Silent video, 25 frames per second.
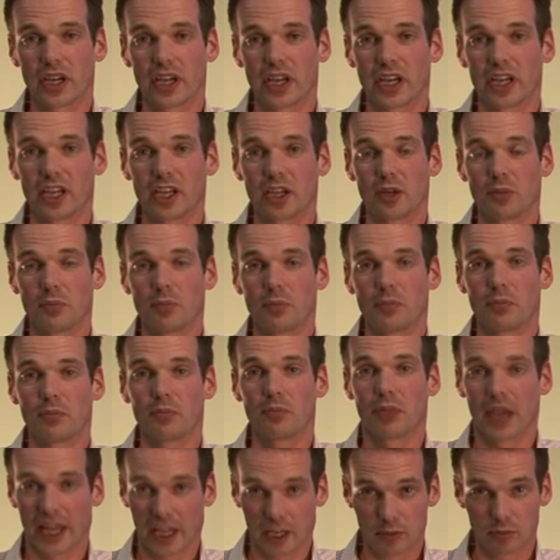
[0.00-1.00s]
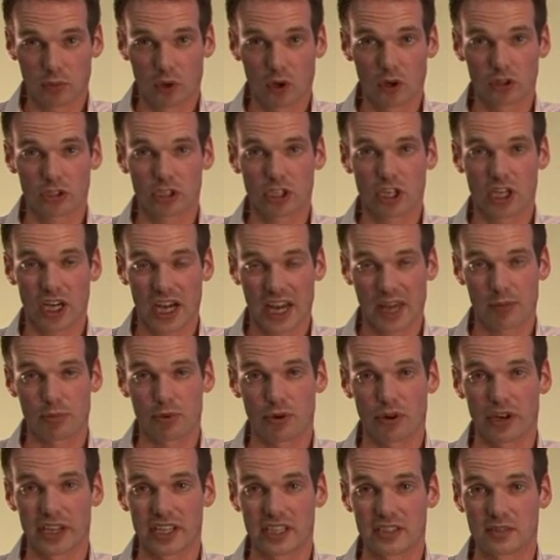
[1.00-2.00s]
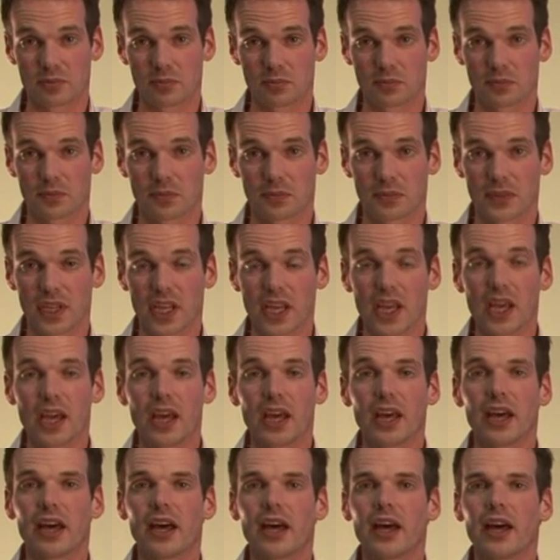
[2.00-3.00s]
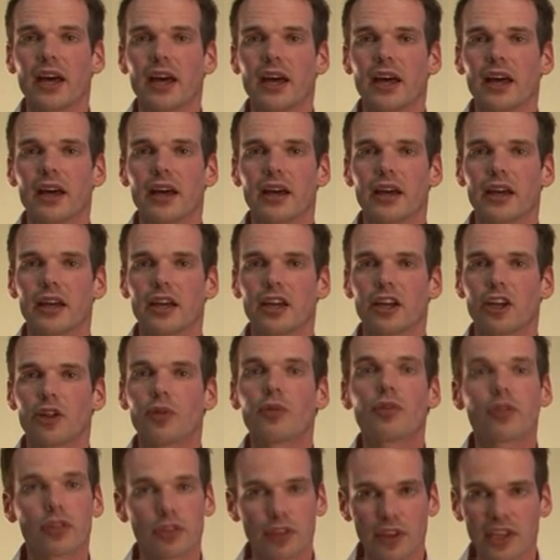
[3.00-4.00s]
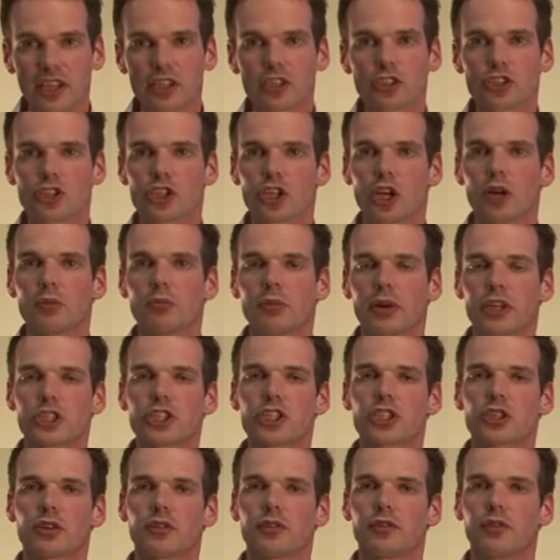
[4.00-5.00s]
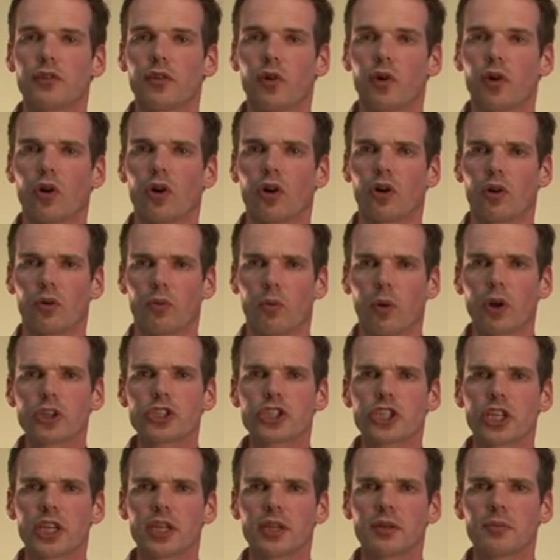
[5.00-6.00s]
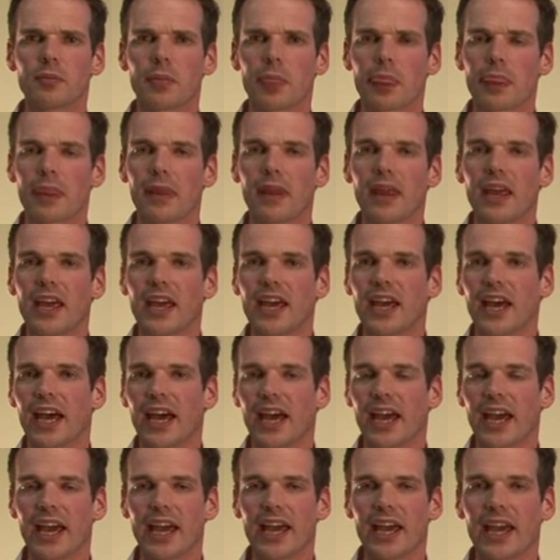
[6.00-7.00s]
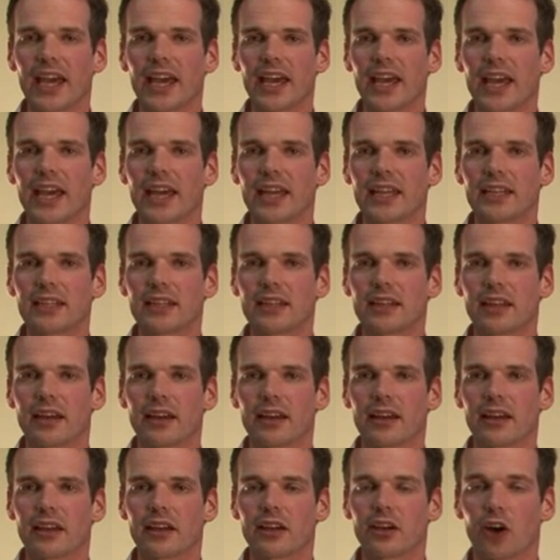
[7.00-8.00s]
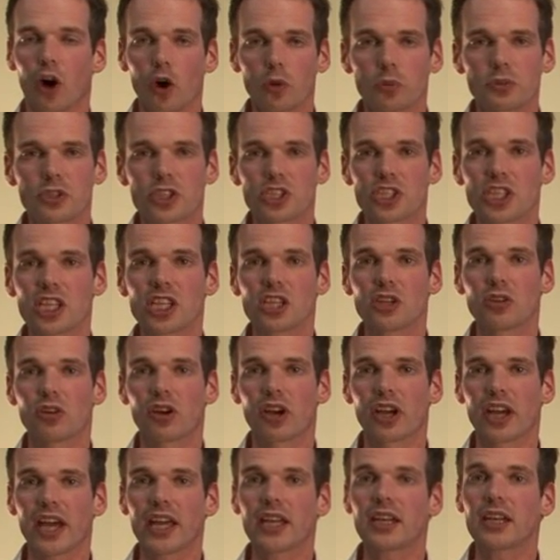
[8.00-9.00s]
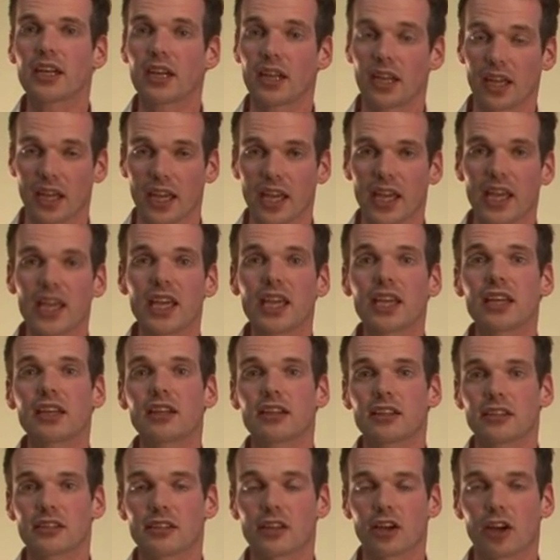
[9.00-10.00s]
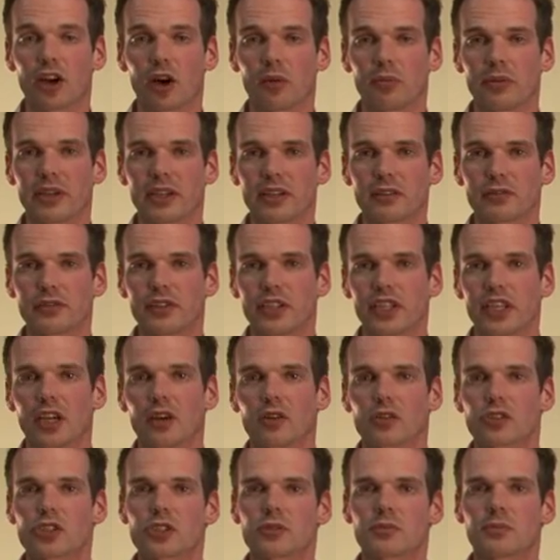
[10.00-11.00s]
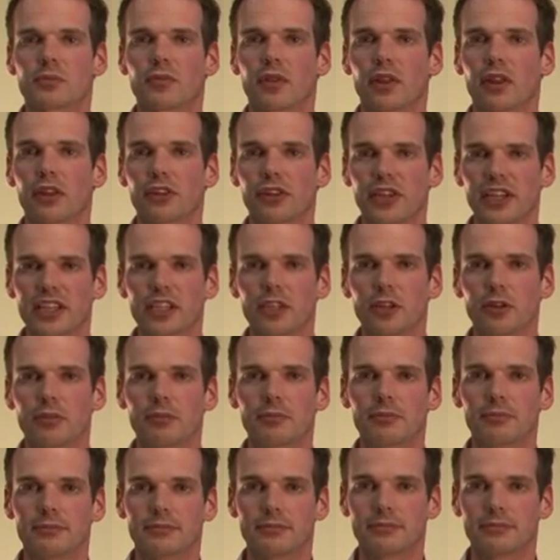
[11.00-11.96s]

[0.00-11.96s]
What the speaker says: Blackboard Collaborate. Thank you so much for watching, and hope to see you again in the coming videos. Thank you.